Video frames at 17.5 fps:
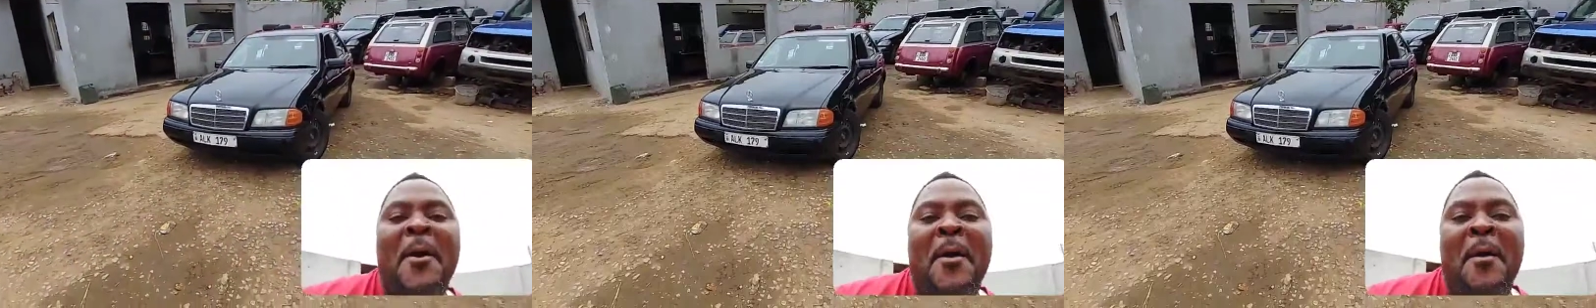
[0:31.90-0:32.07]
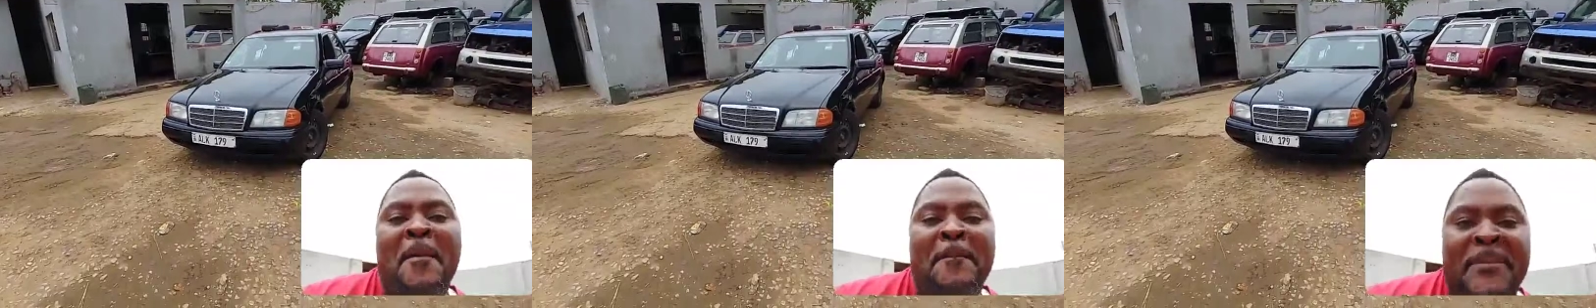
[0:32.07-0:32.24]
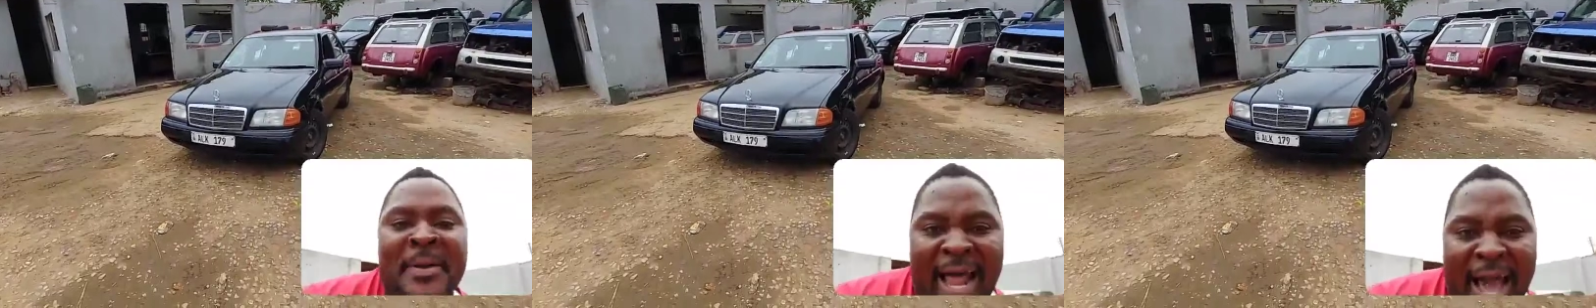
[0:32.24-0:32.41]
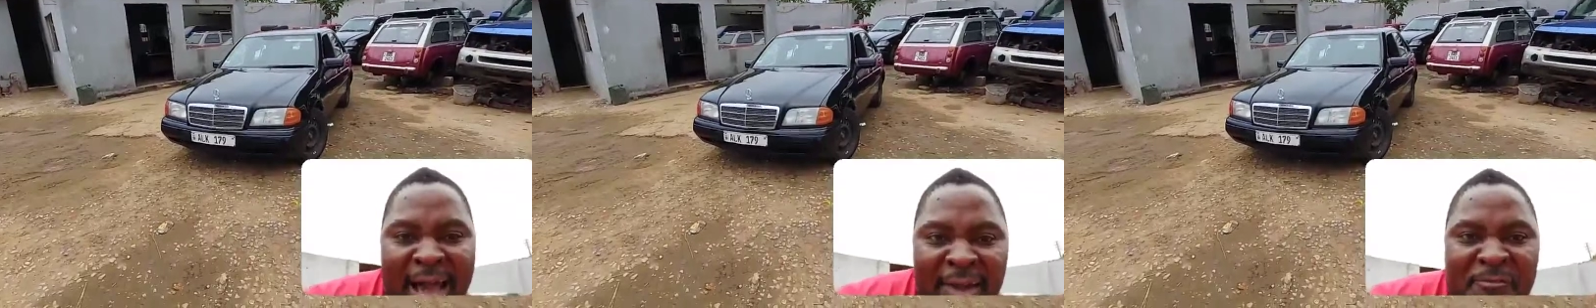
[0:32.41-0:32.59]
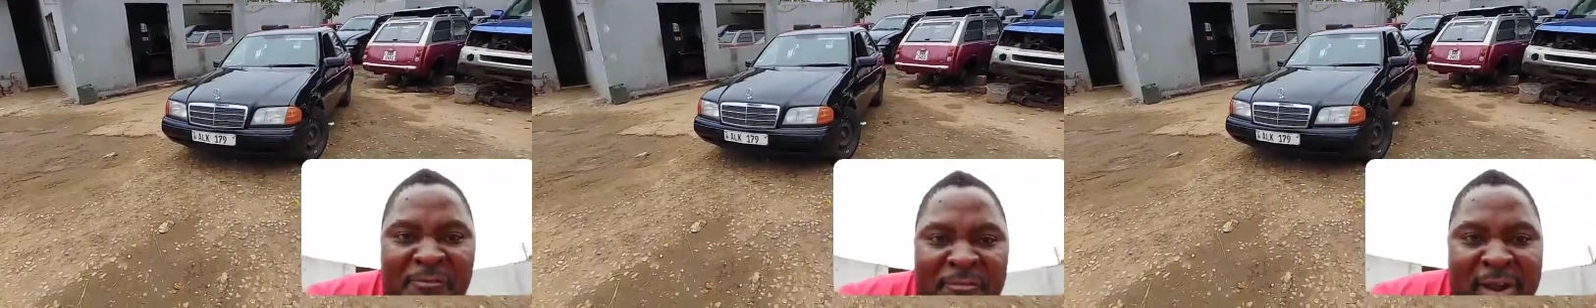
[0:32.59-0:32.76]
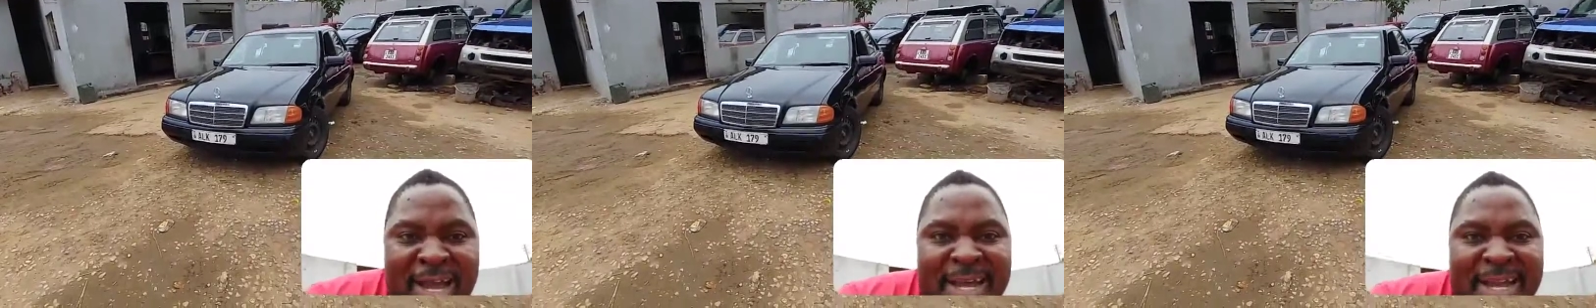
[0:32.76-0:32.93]
Black
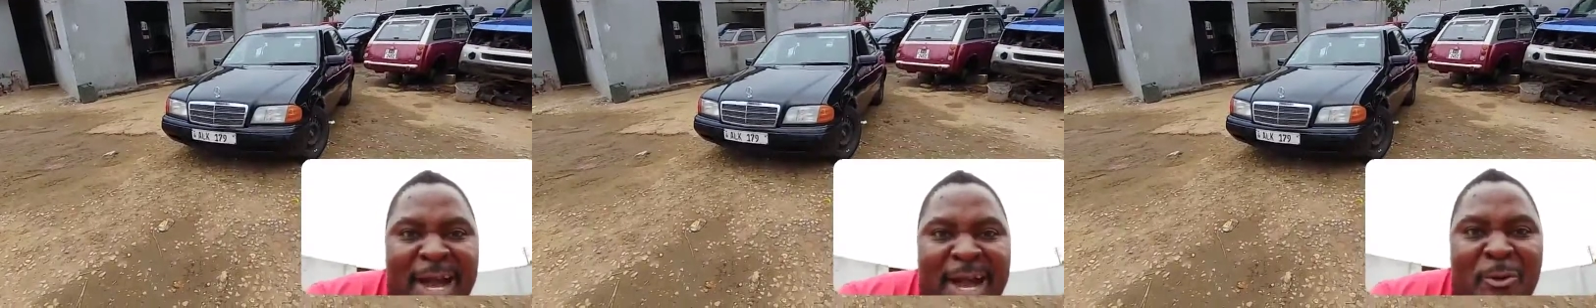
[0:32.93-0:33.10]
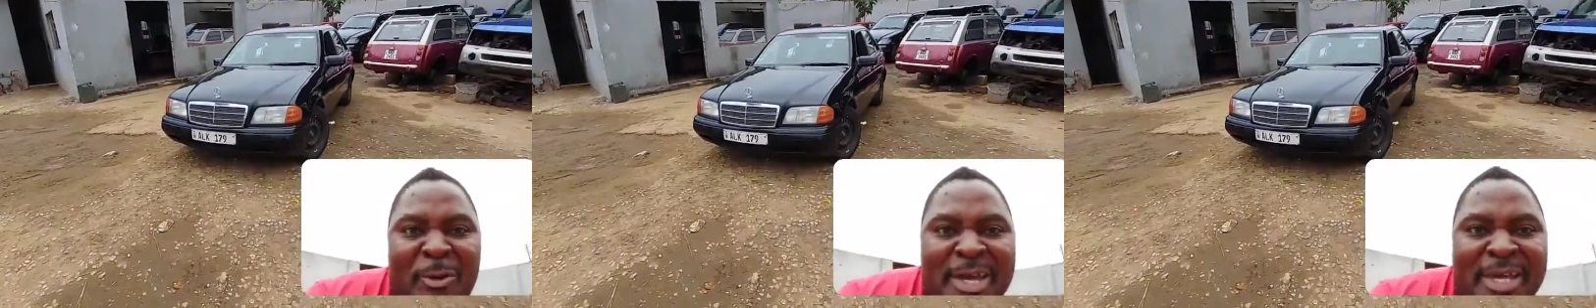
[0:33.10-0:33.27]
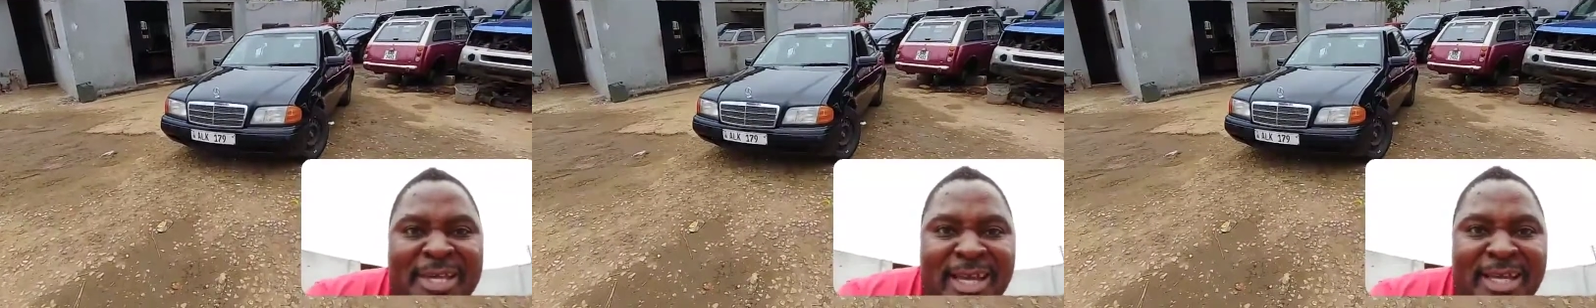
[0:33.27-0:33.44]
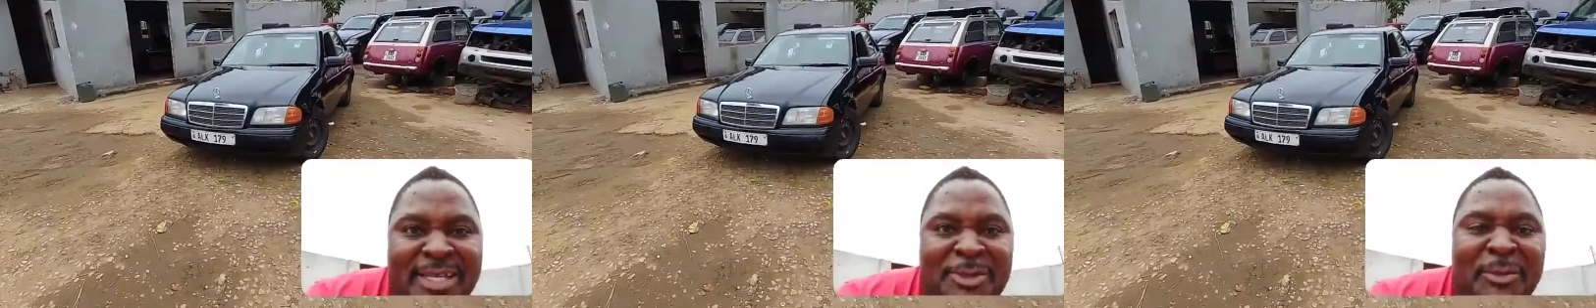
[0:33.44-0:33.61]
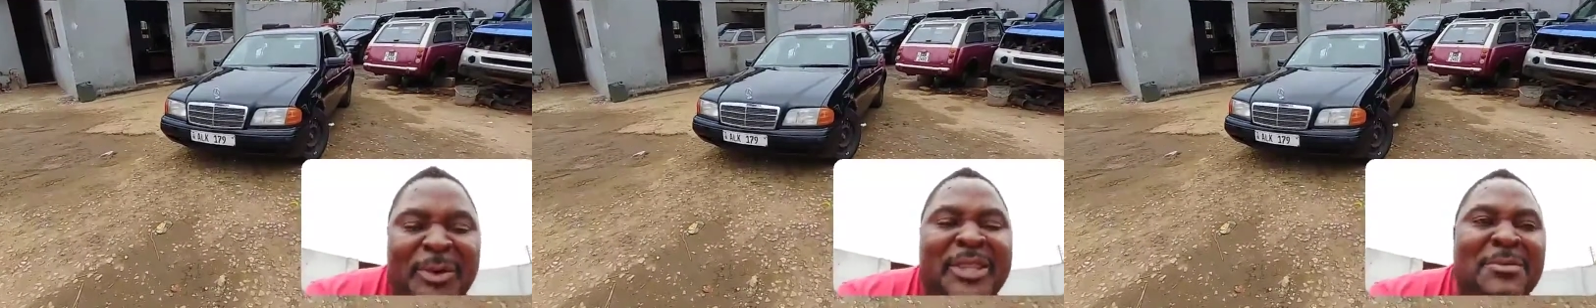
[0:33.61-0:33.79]
Friday weekend with